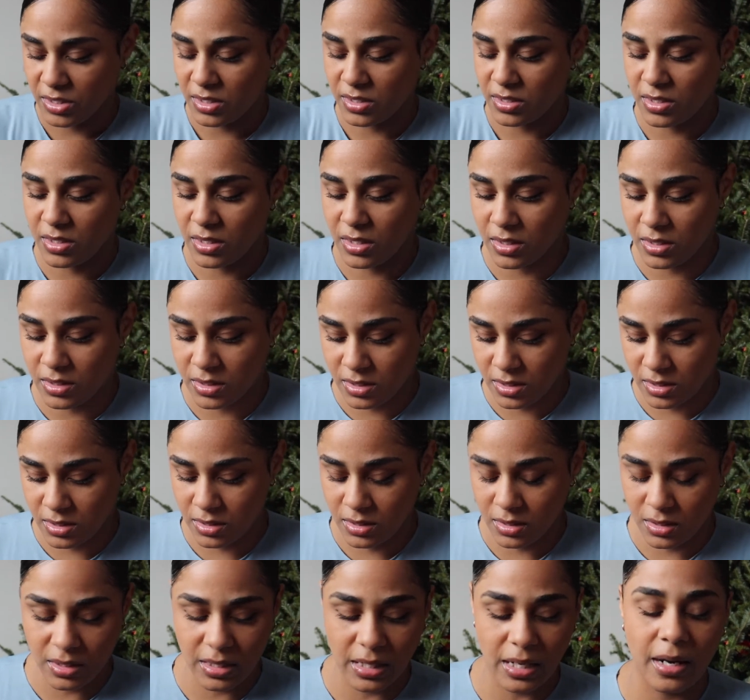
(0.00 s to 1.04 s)
this is.
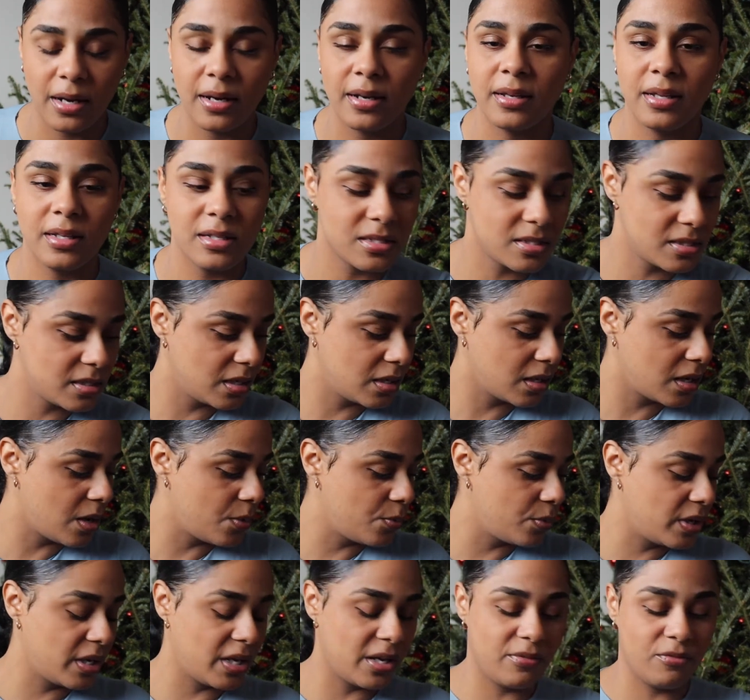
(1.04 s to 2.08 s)
This didn't come
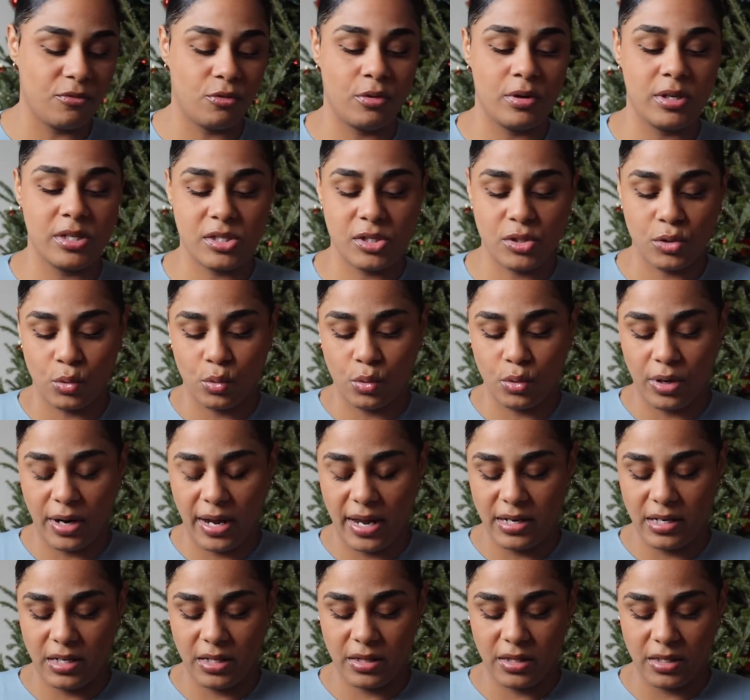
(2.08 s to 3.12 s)
with an invoice or
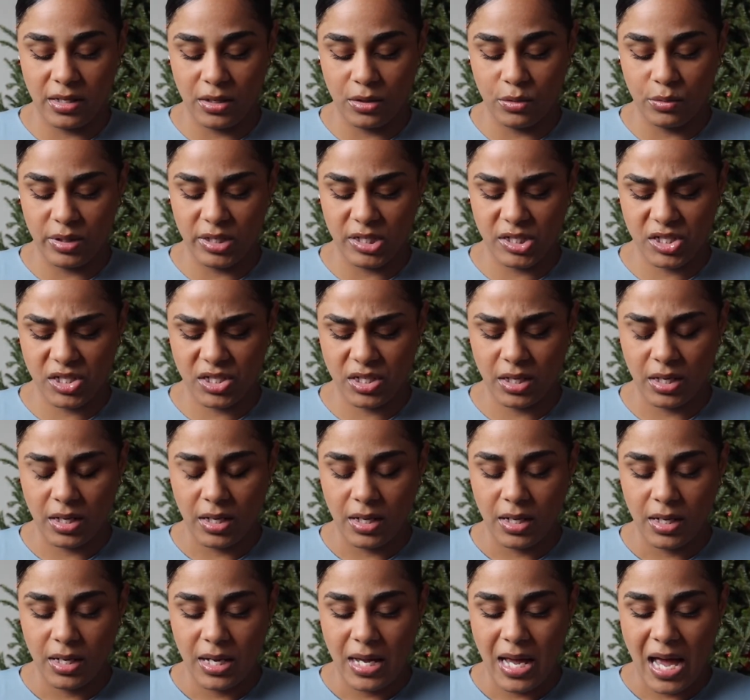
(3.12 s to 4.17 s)
anything, which
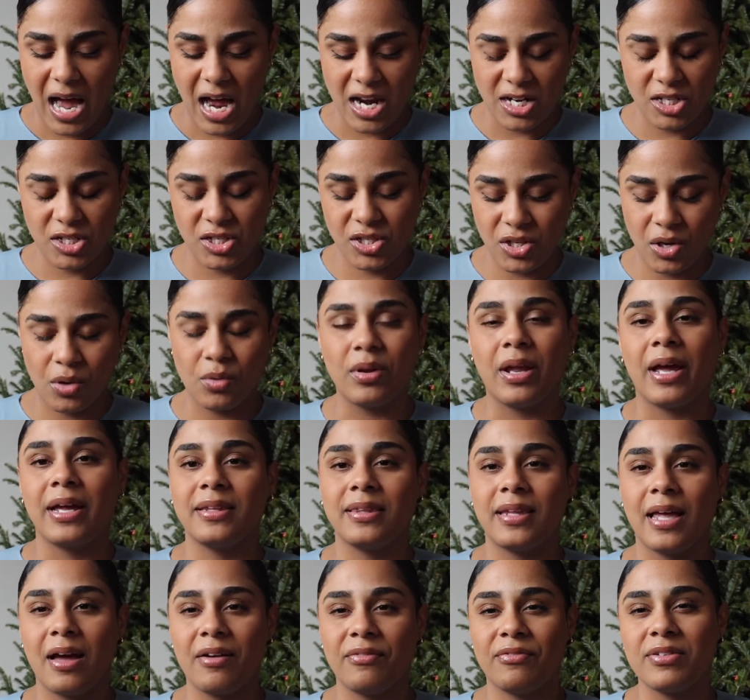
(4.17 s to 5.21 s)
I just don't like
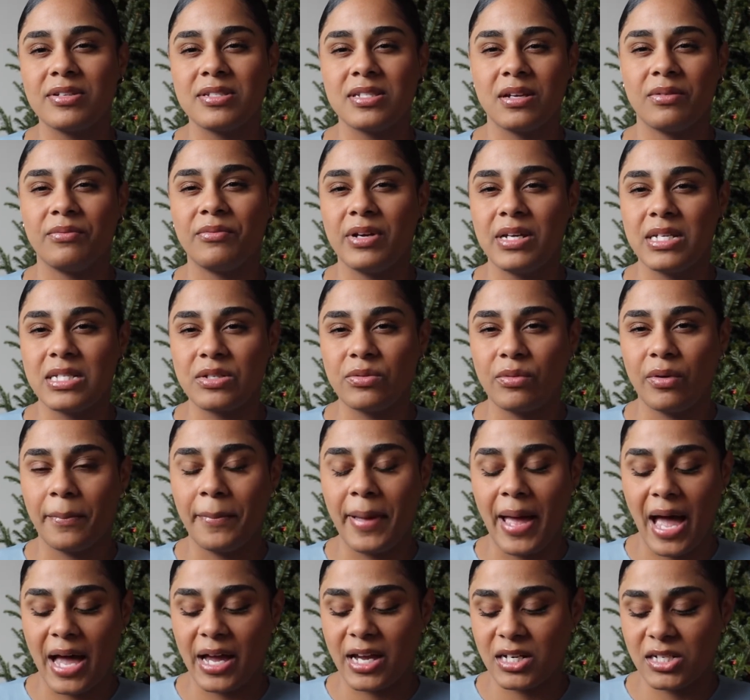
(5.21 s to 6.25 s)
that for some reason. When
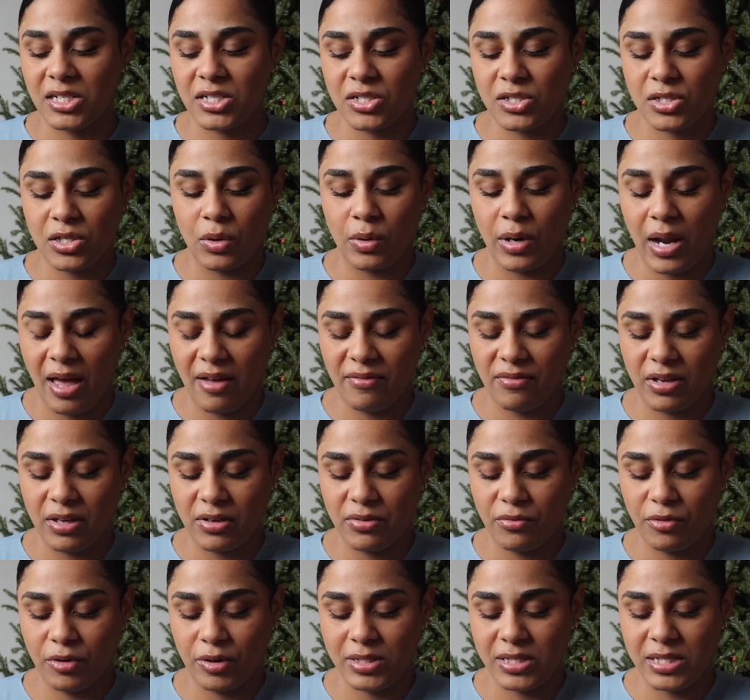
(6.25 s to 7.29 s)
packages don't have
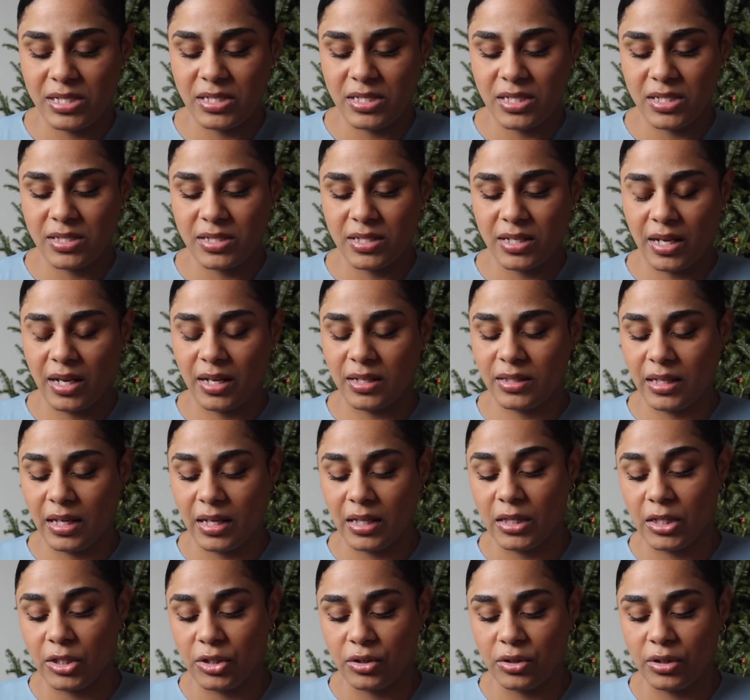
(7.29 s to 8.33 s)
invoices, it's like they
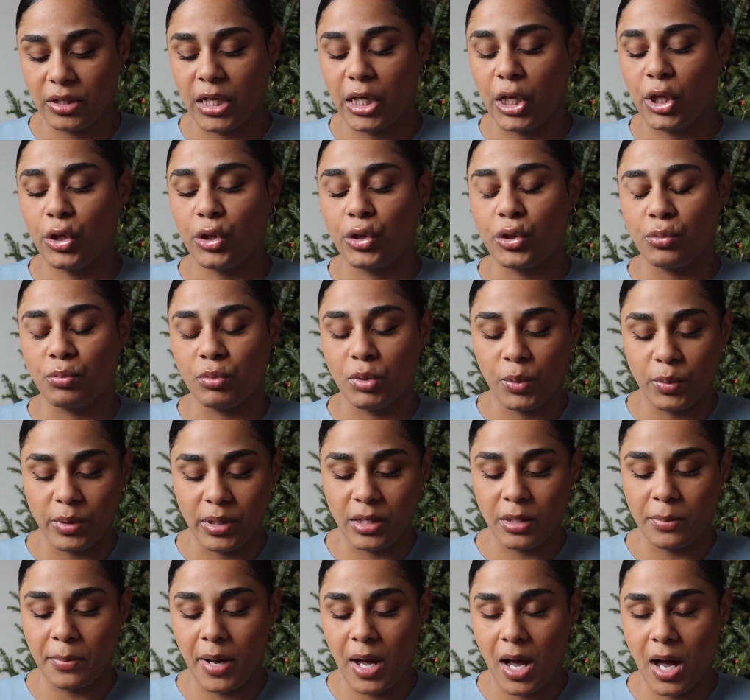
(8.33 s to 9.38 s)
literally threw it
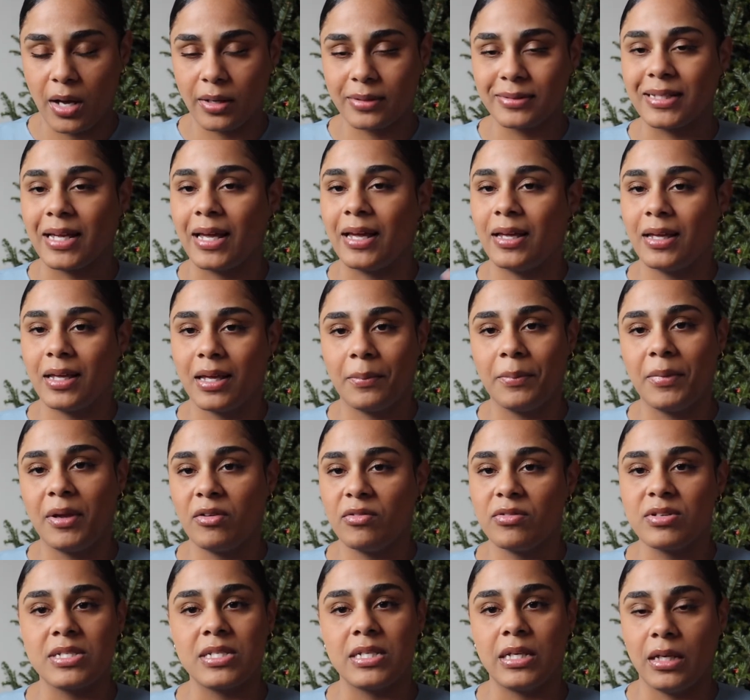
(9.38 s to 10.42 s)
in a box. Like, give me a
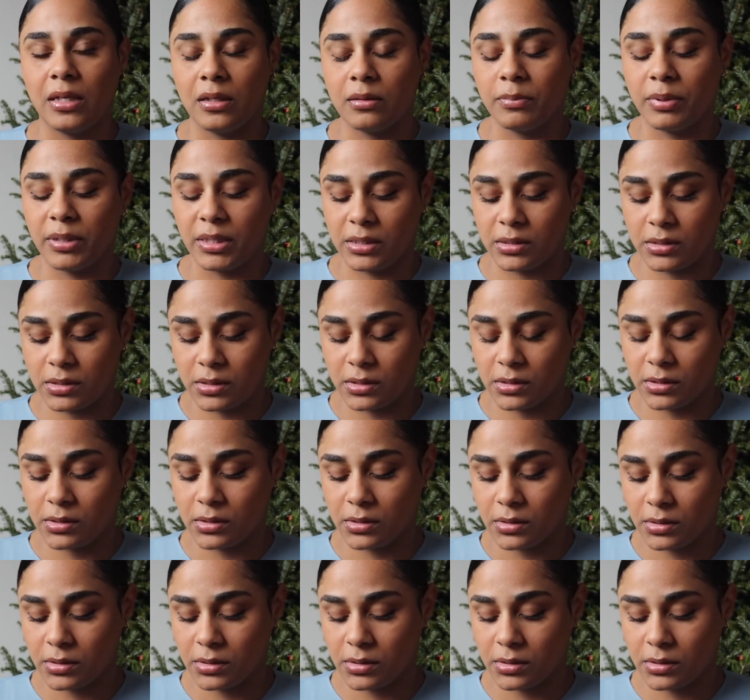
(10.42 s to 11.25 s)
receipt, please.